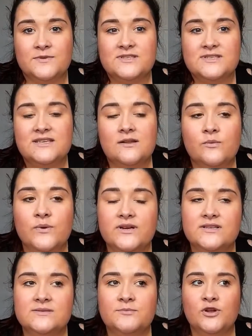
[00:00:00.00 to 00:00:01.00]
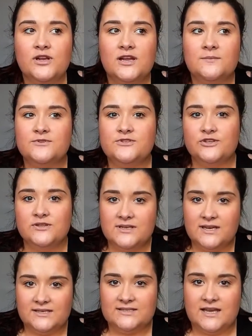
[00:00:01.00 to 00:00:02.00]
Still wears pull-ups during the
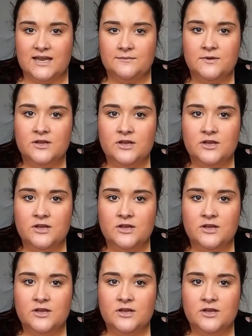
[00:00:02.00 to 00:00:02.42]
night time,